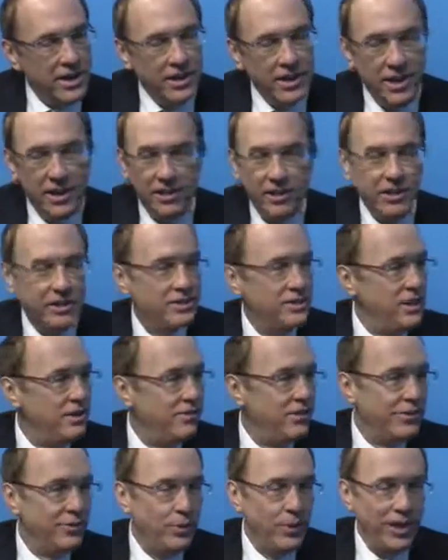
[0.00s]
and thus,
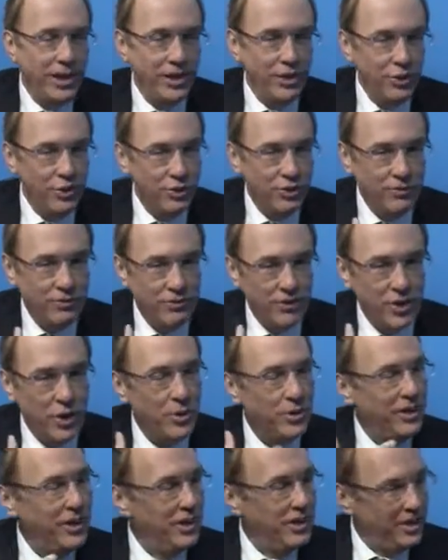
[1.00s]
even if we get good flow
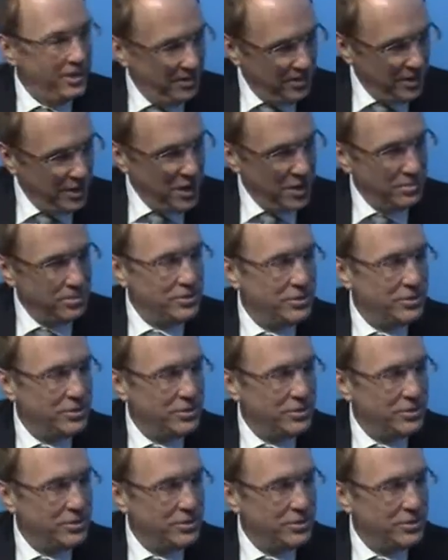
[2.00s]
in the